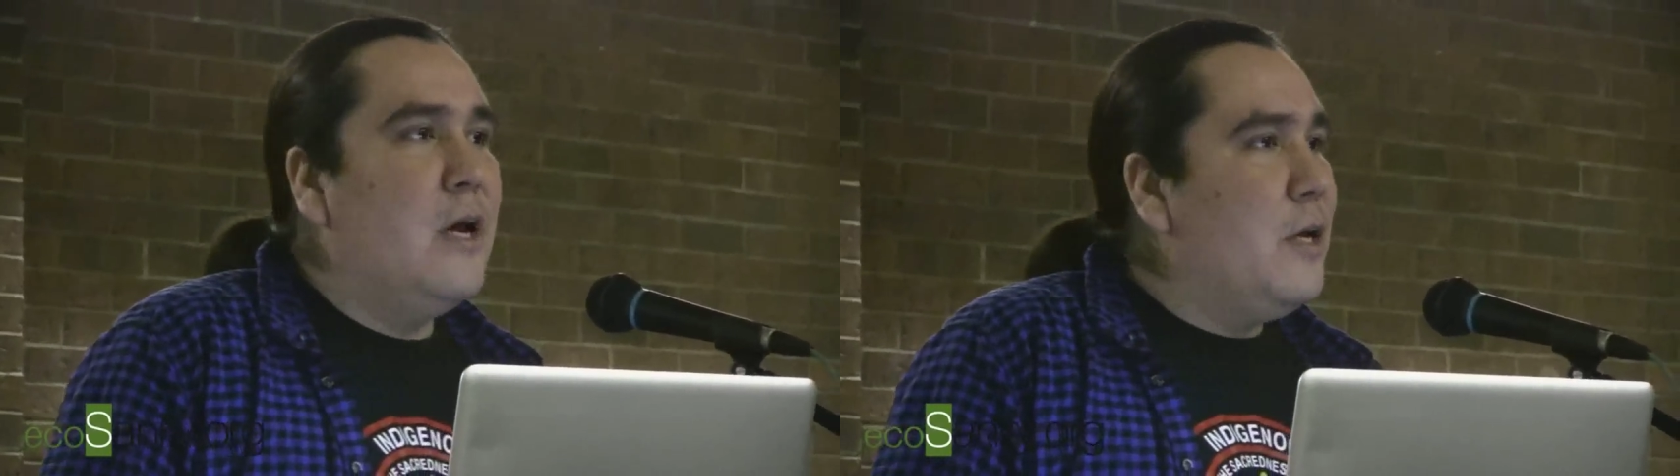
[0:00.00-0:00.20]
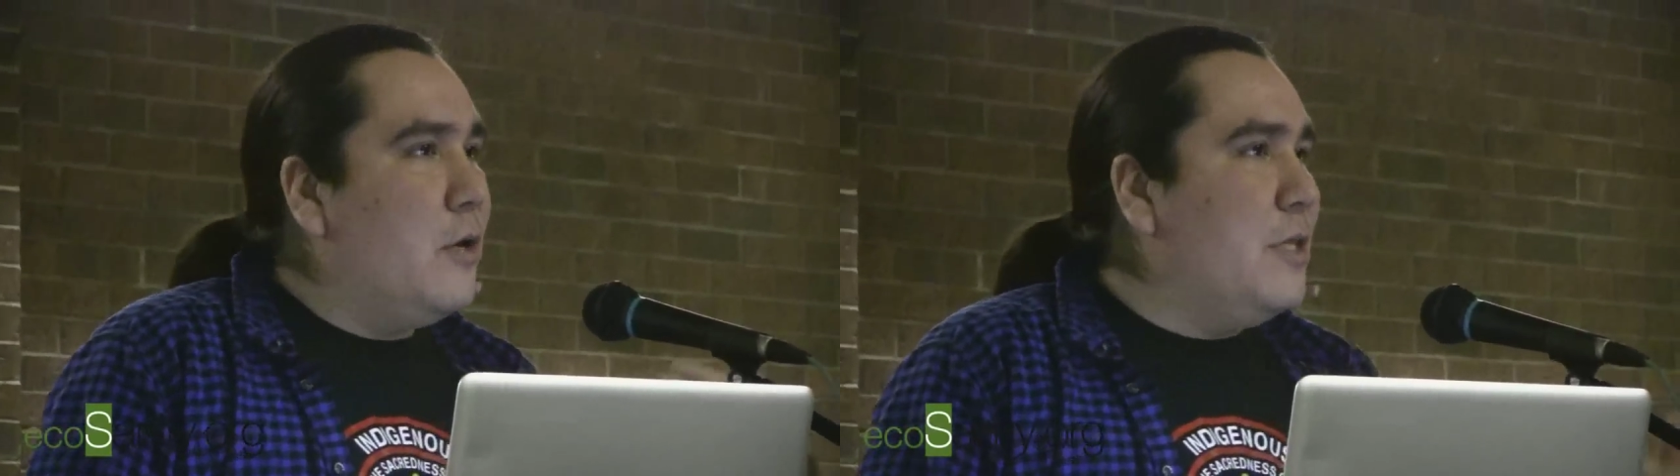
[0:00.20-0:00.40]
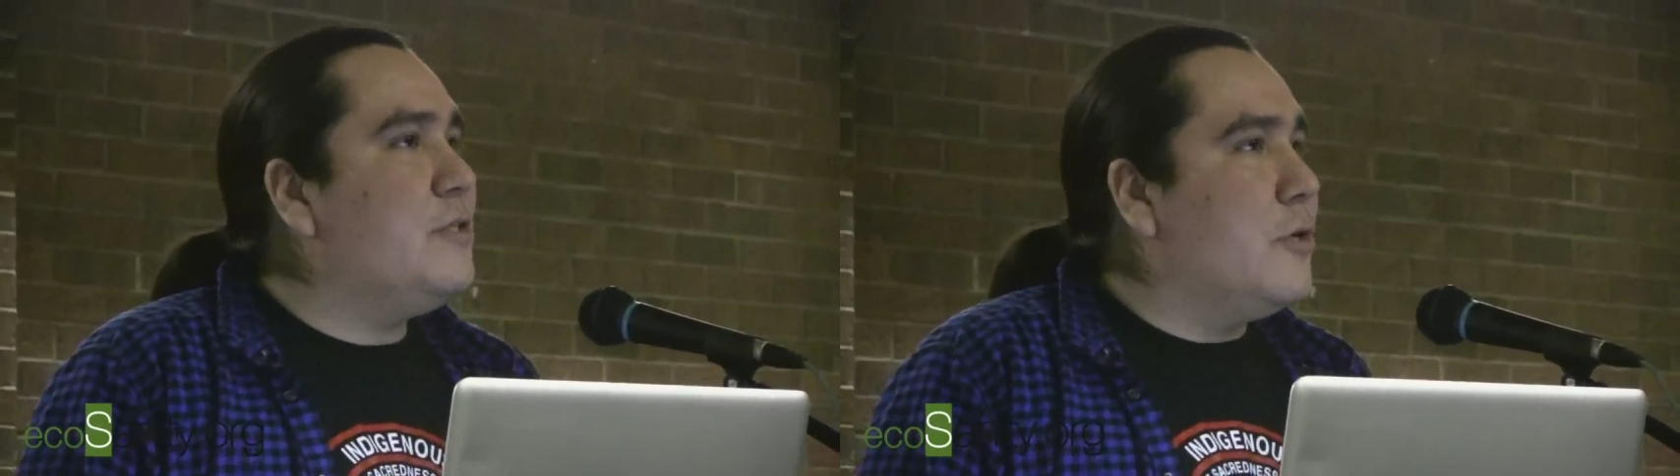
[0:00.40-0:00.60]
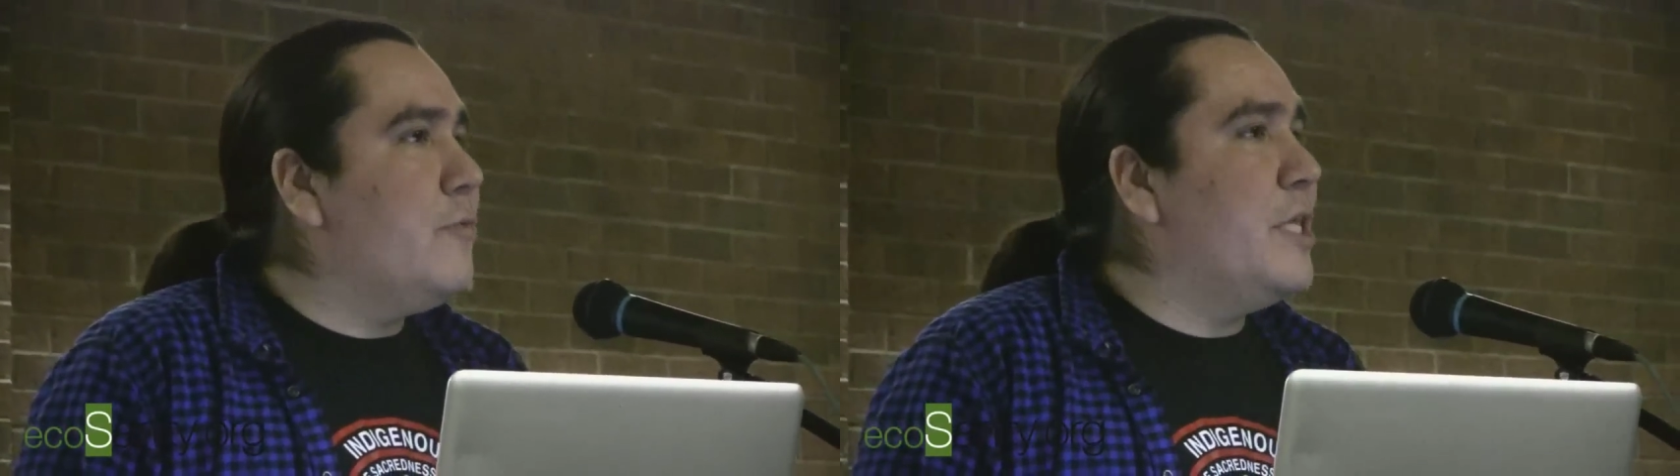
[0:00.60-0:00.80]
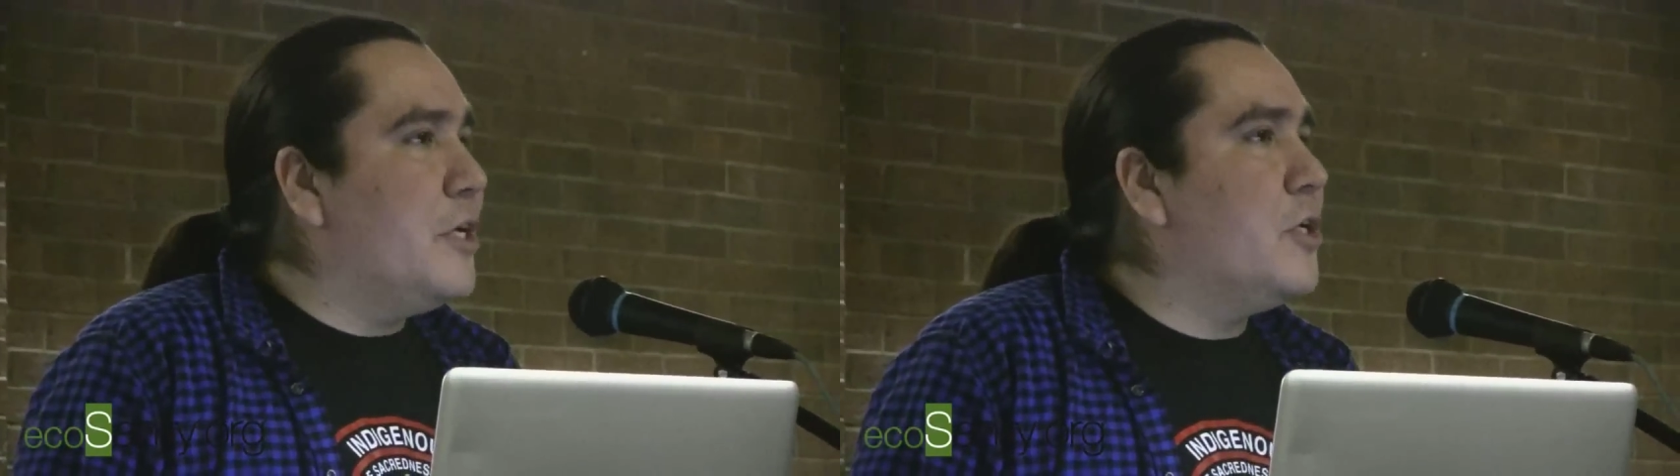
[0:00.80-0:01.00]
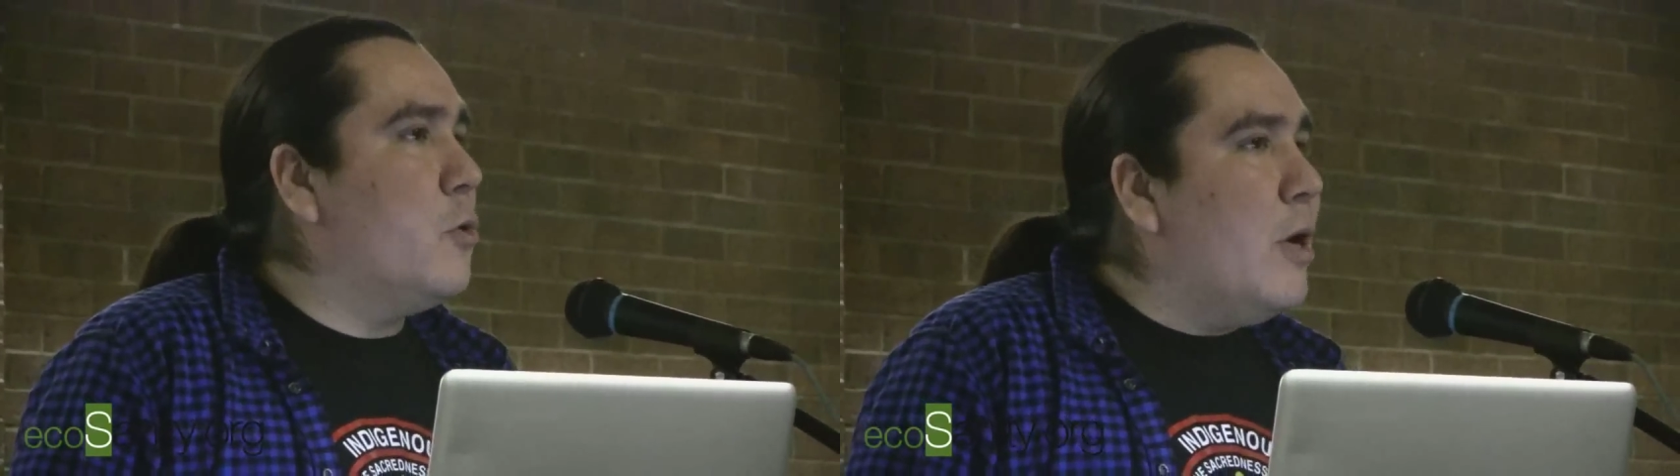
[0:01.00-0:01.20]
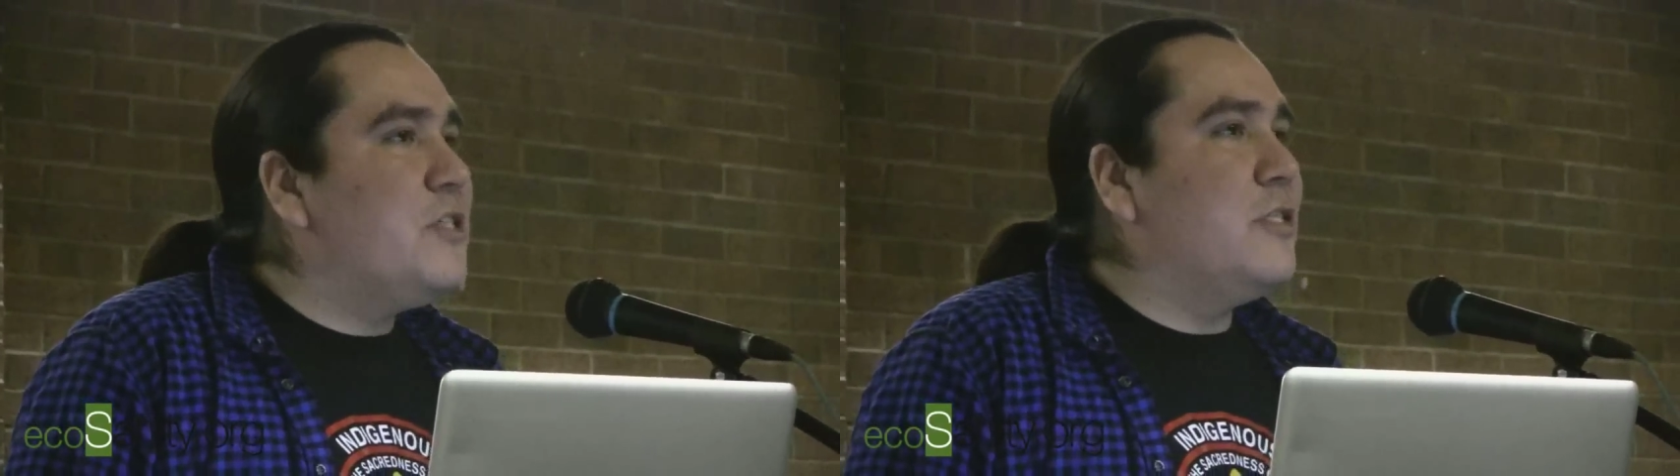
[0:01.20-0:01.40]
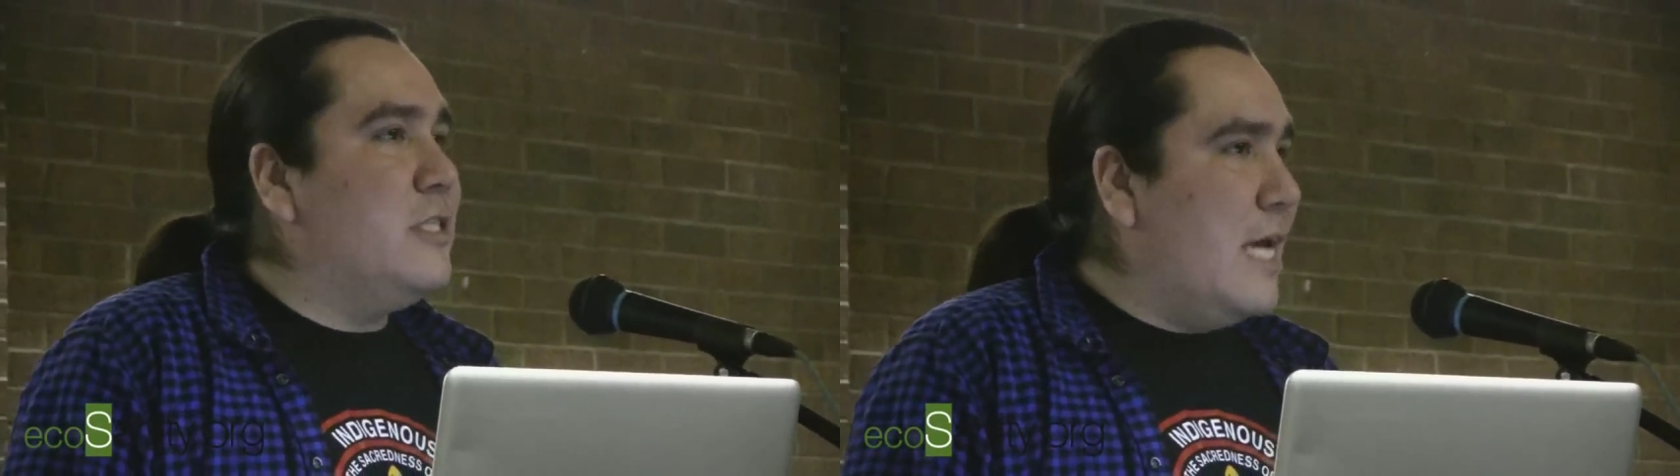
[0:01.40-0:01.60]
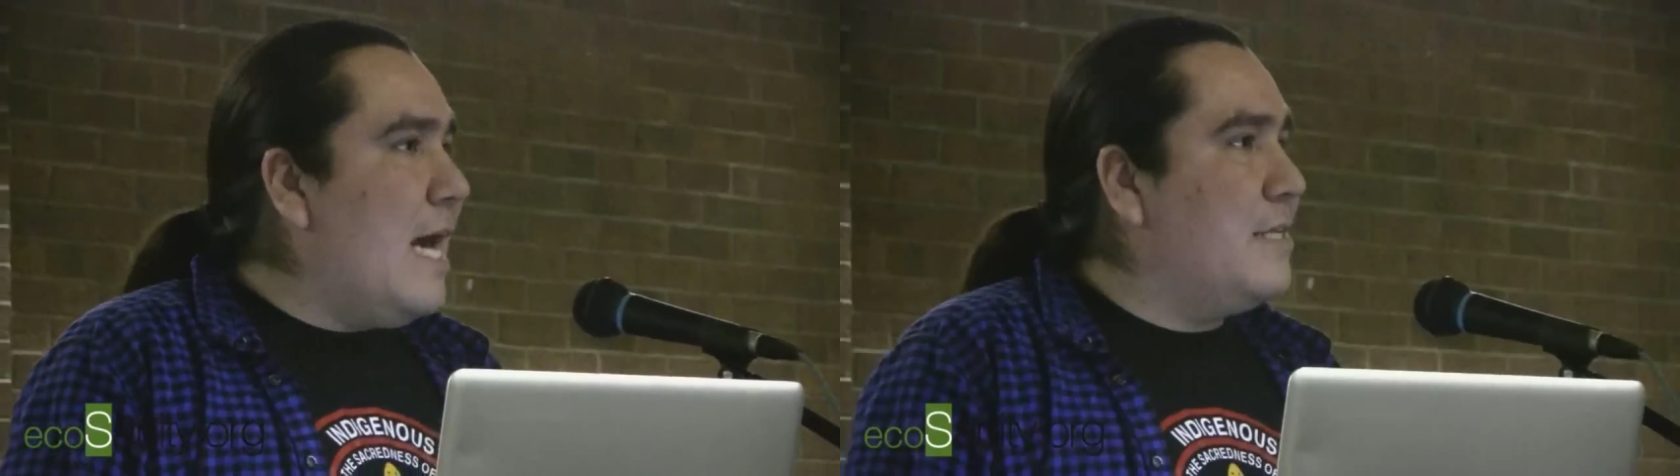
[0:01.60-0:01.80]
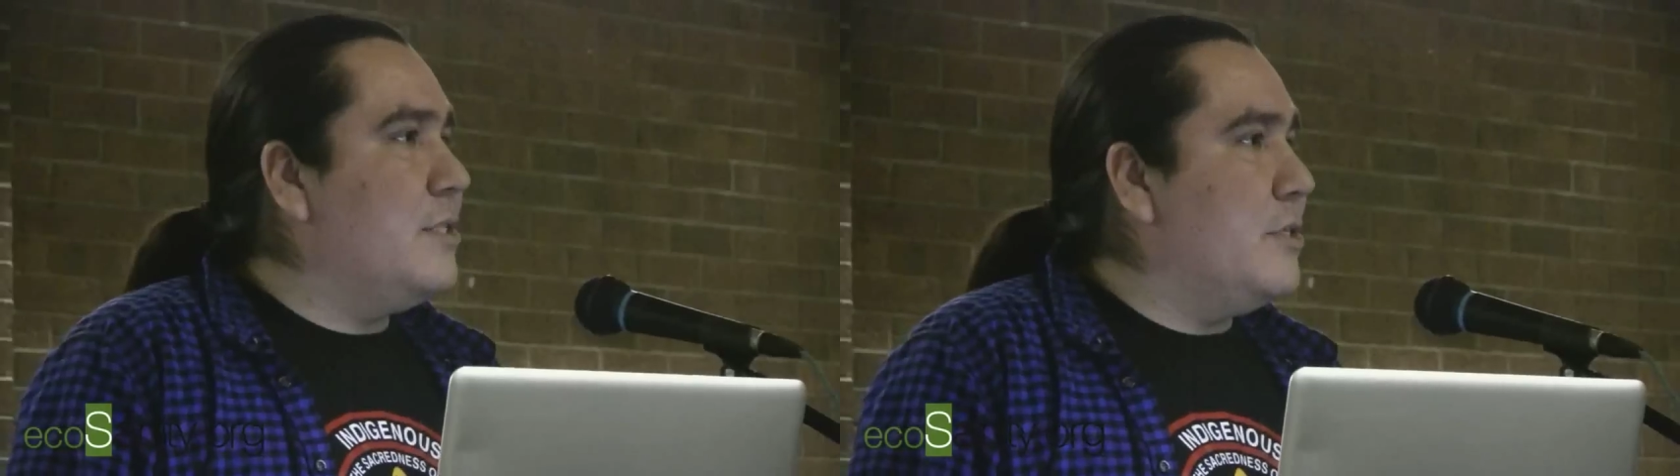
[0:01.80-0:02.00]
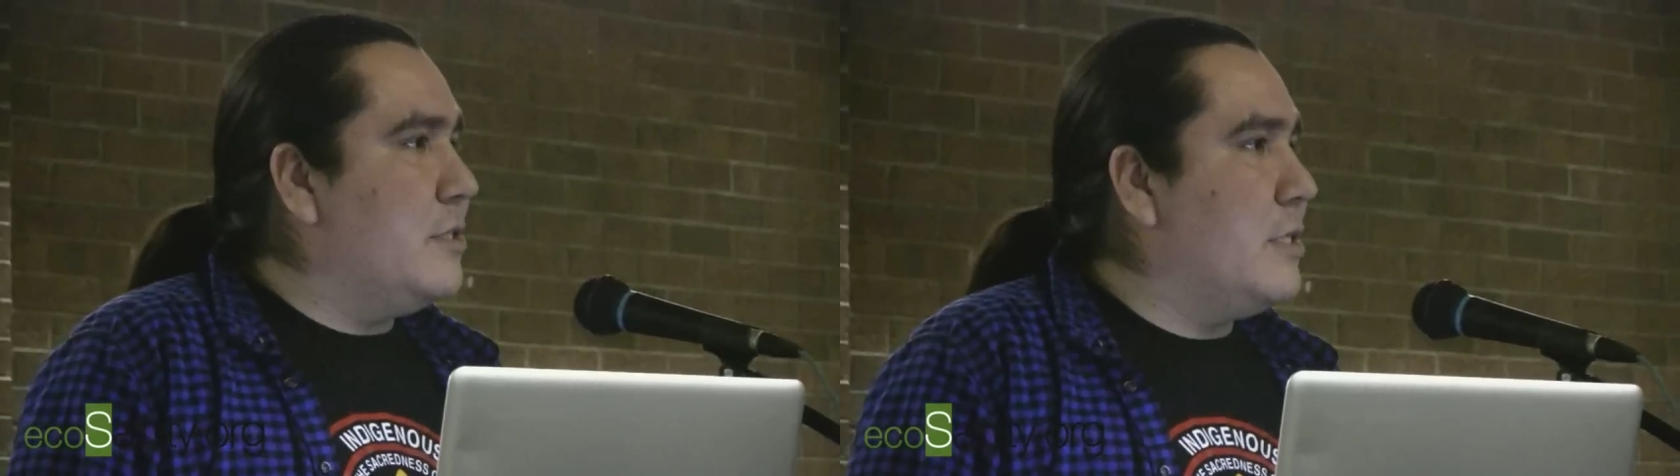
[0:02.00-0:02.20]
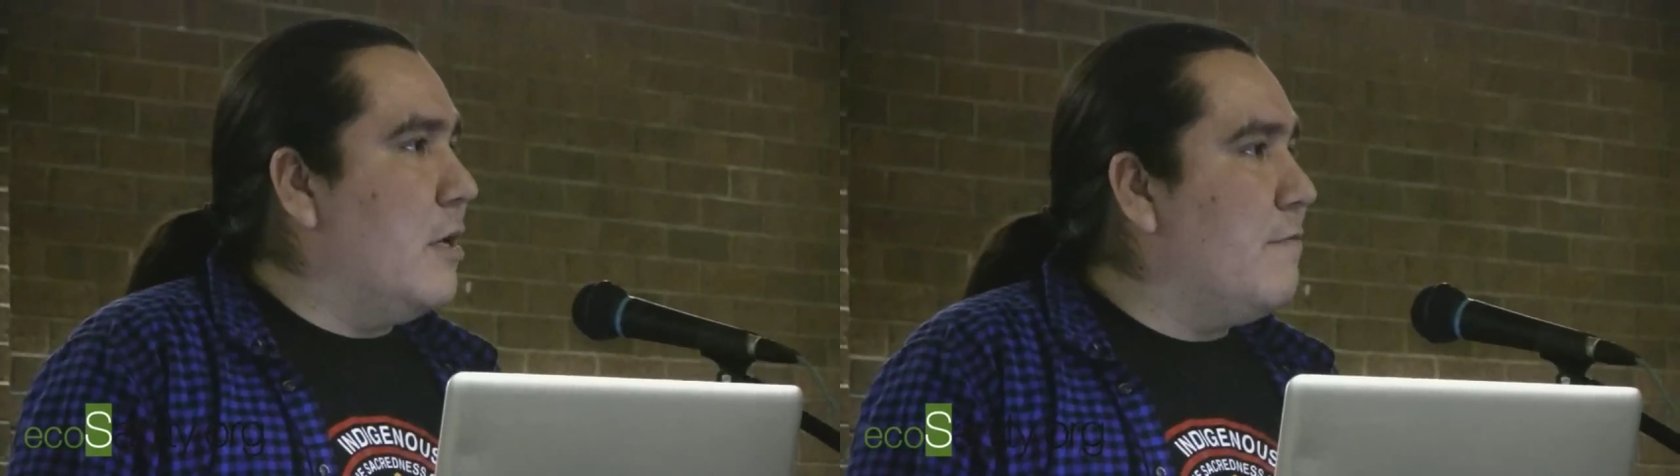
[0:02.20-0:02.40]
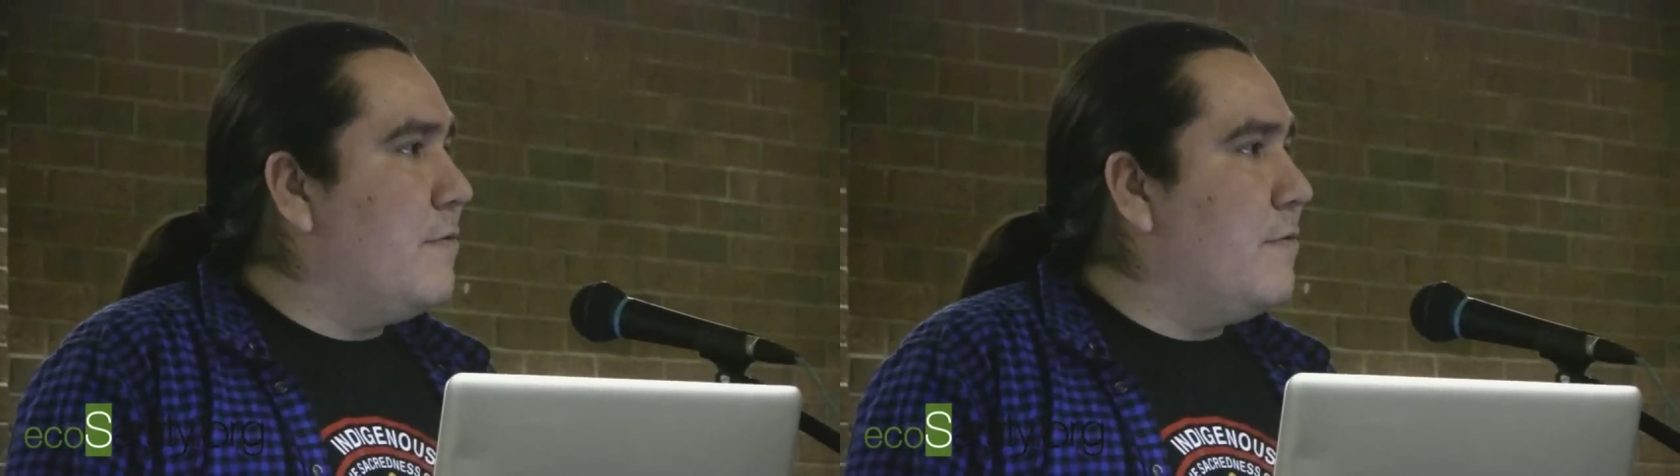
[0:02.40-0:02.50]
You know, these are really good questions to ask yourself.